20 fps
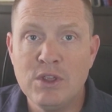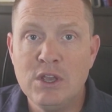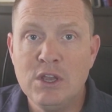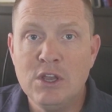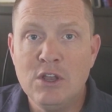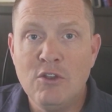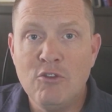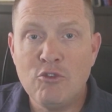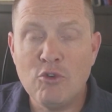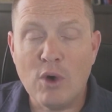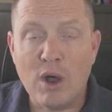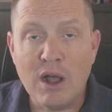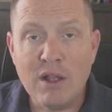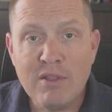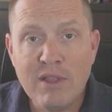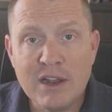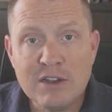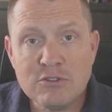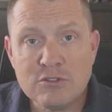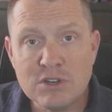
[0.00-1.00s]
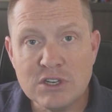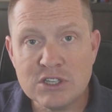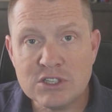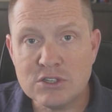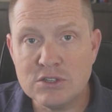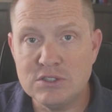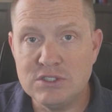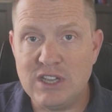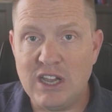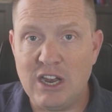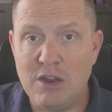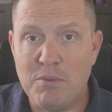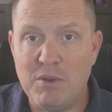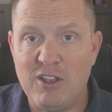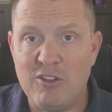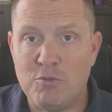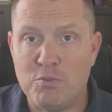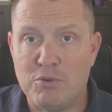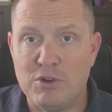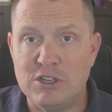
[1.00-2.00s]
So, unlike traditional
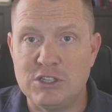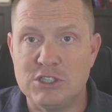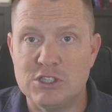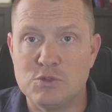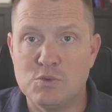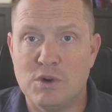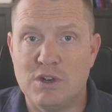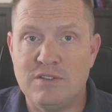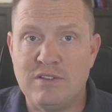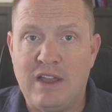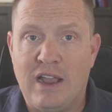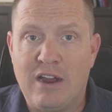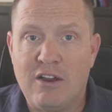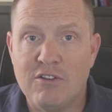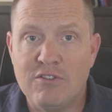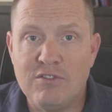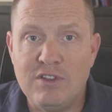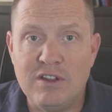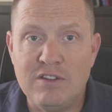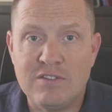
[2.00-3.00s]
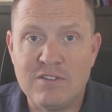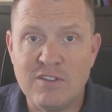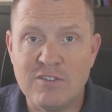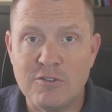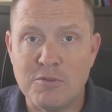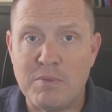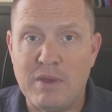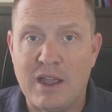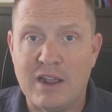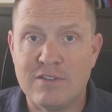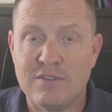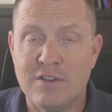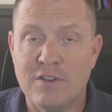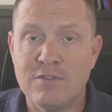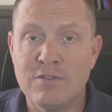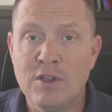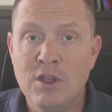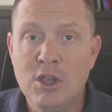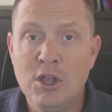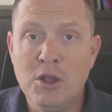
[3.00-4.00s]
database breaches where attackers need system
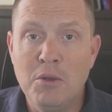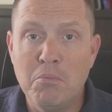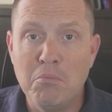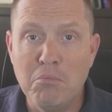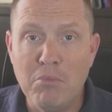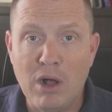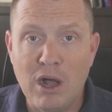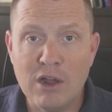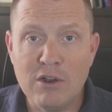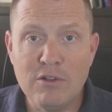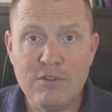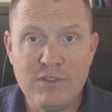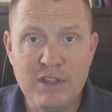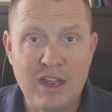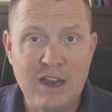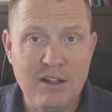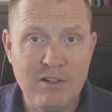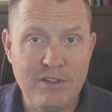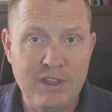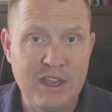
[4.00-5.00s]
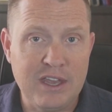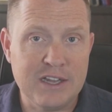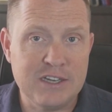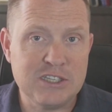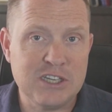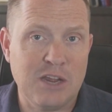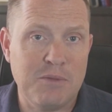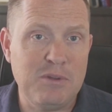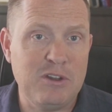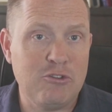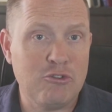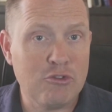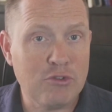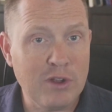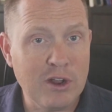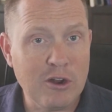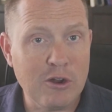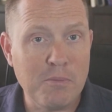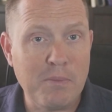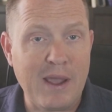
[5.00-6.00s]
access, model data leakage can be
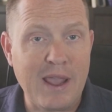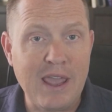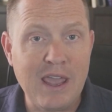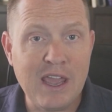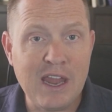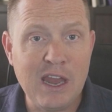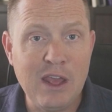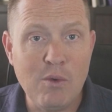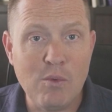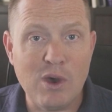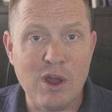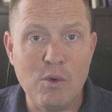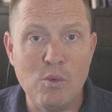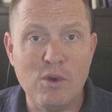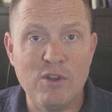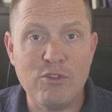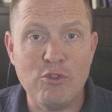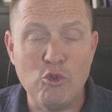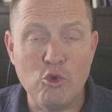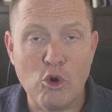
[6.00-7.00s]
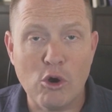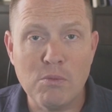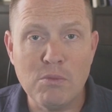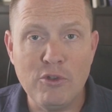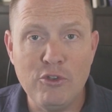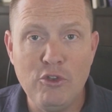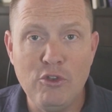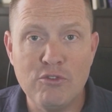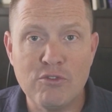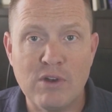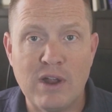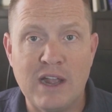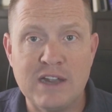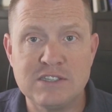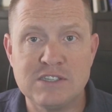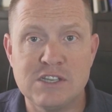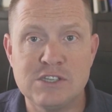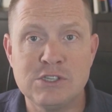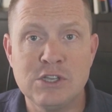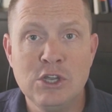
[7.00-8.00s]
triggered by anyone with normal user
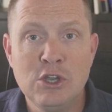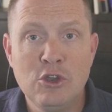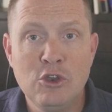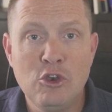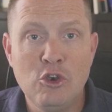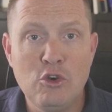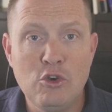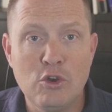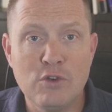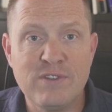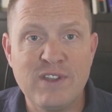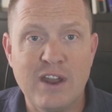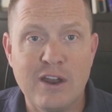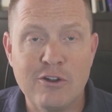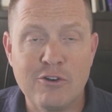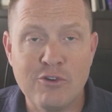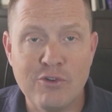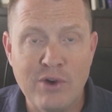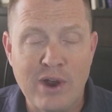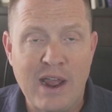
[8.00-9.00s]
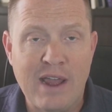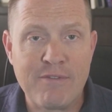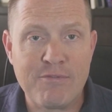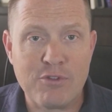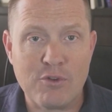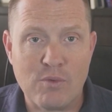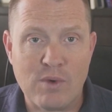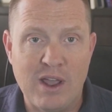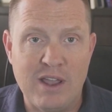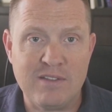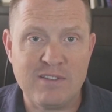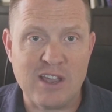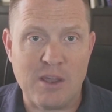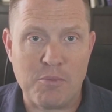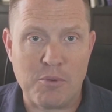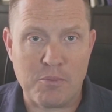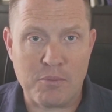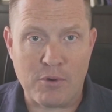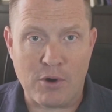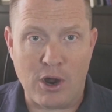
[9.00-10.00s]
access who knows how to craft the right
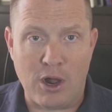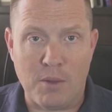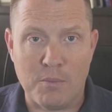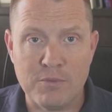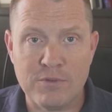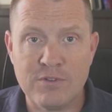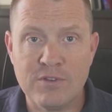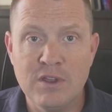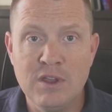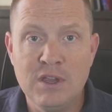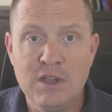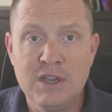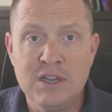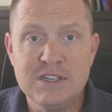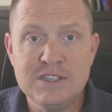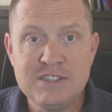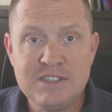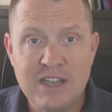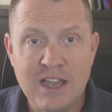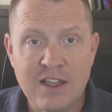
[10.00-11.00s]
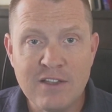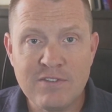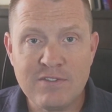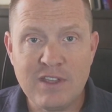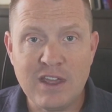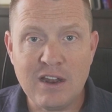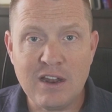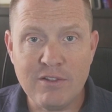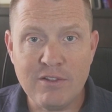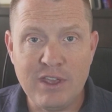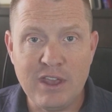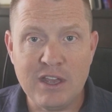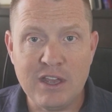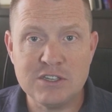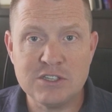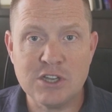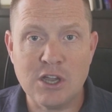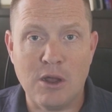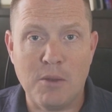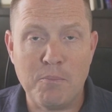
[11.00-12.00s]
type of prompts. Test data
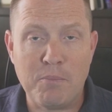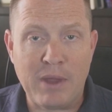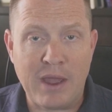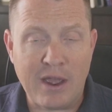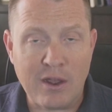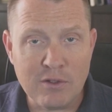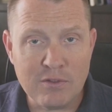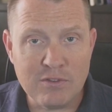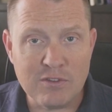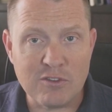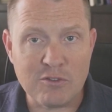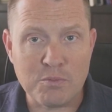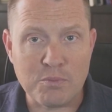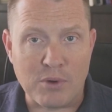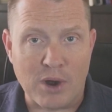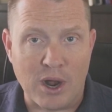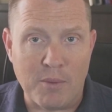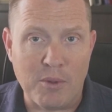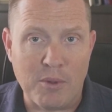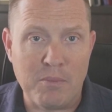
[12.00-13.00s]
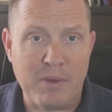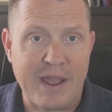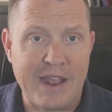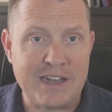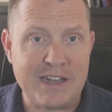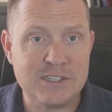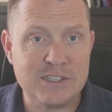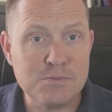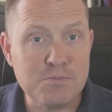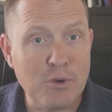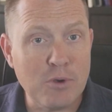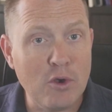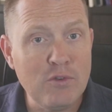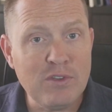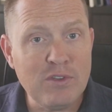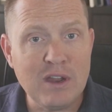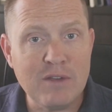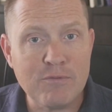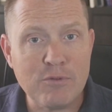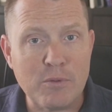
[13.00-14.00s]
leakage compounds this problem by
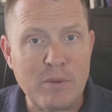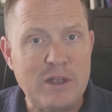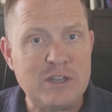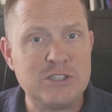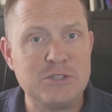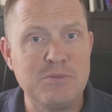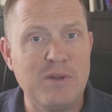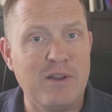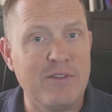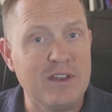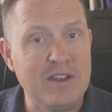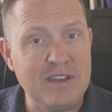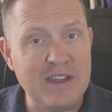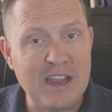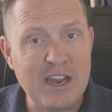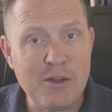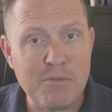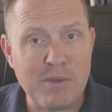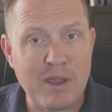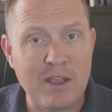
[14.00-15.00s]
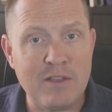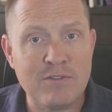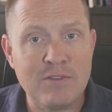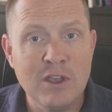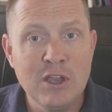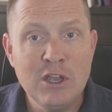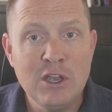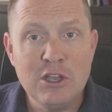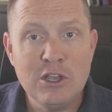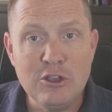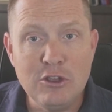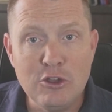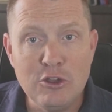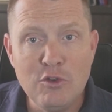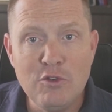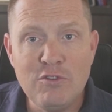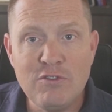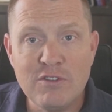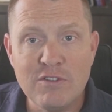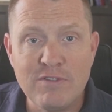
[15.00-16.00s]
exposing information about the database
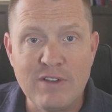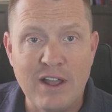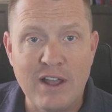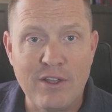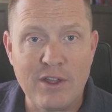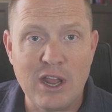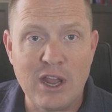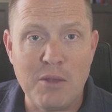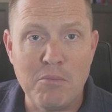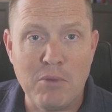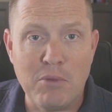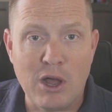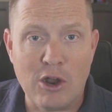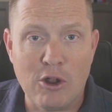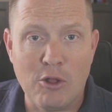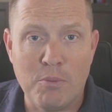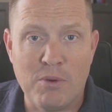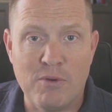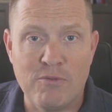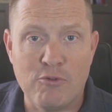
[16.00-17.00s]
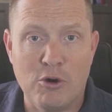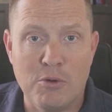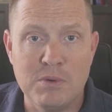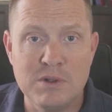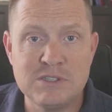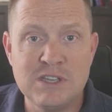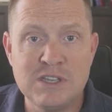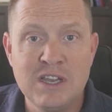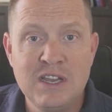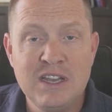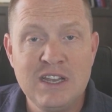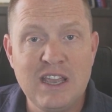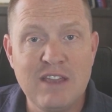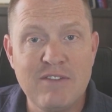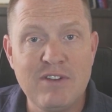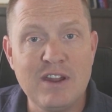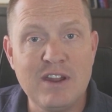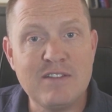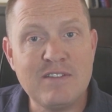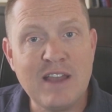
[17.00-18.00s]
used to validate model performance,
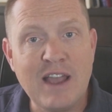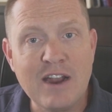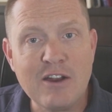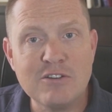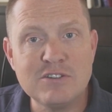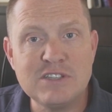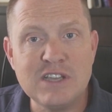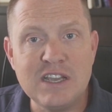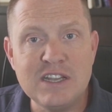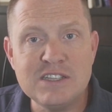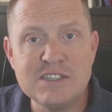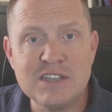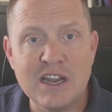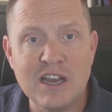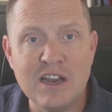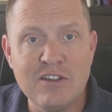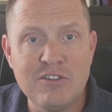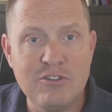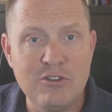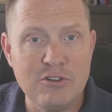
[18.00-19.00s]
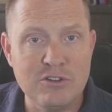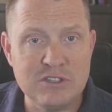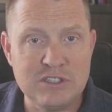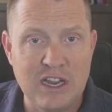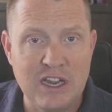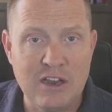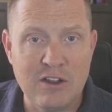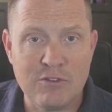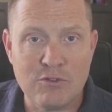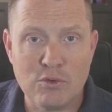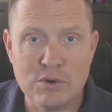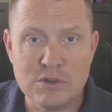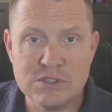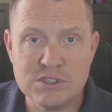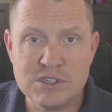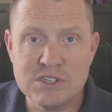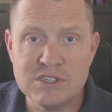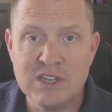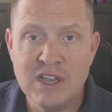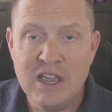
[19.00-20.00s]
giving attackers insight into your data
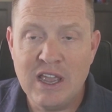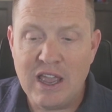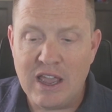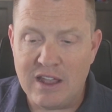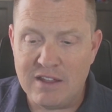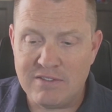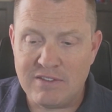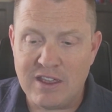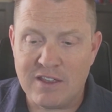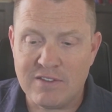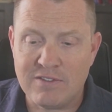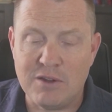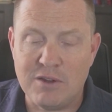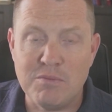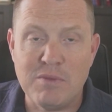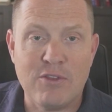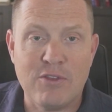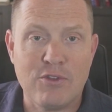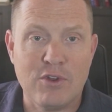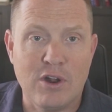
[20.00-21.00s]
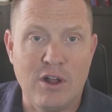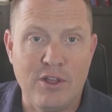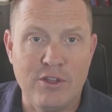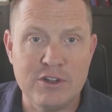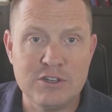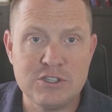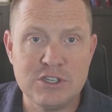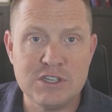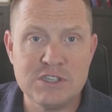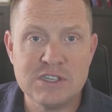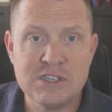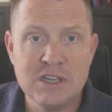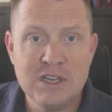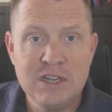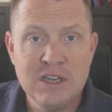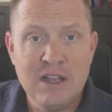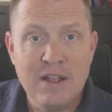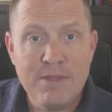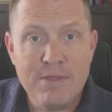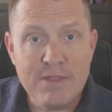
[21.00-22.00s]
sources and testing methodologies.
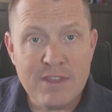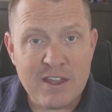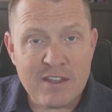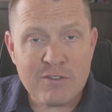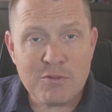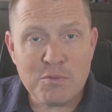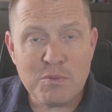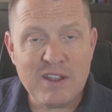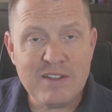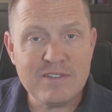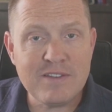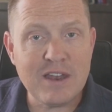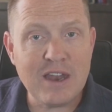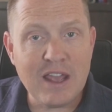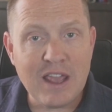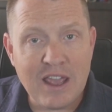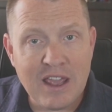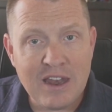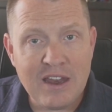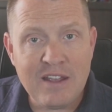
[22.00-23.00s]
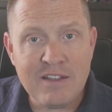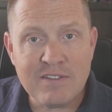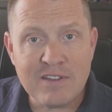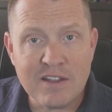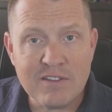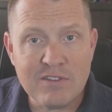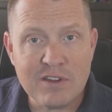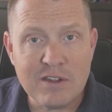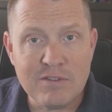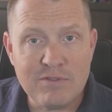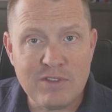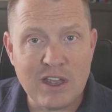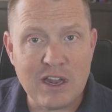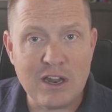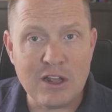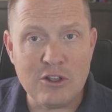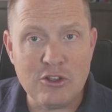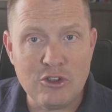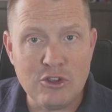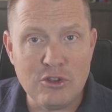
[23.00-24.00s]
This means that any sensitive
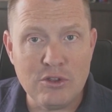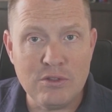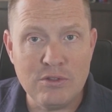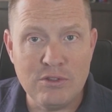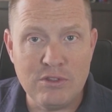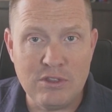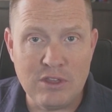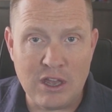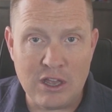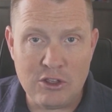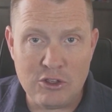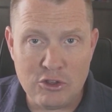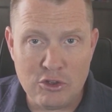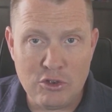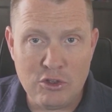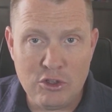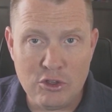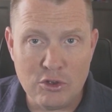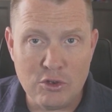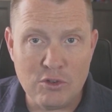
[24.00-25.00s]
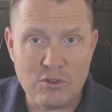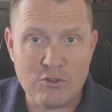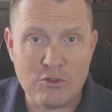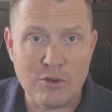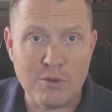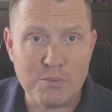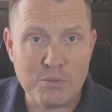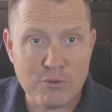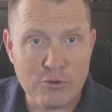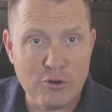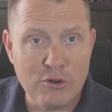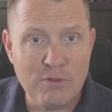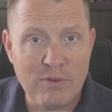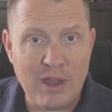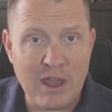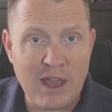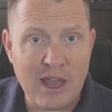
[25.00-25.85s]
data you, that you use to improve AI